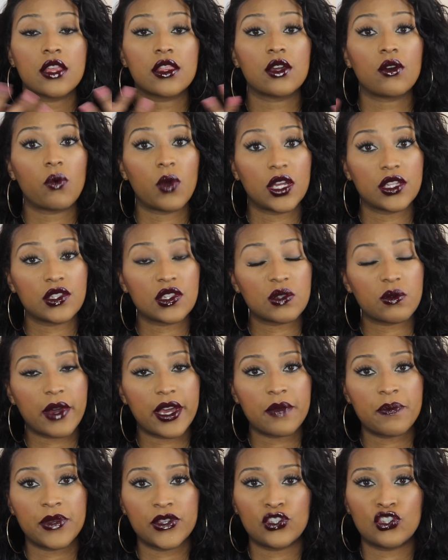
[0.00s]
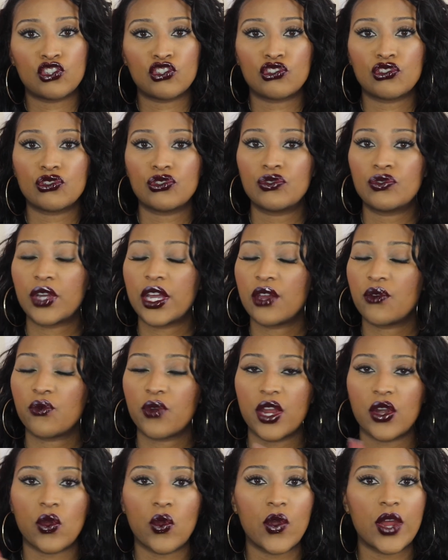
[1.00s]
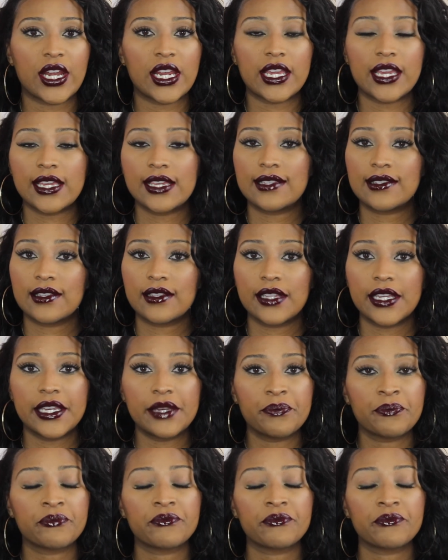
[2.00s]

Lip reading: The one swipe is true. It went on easily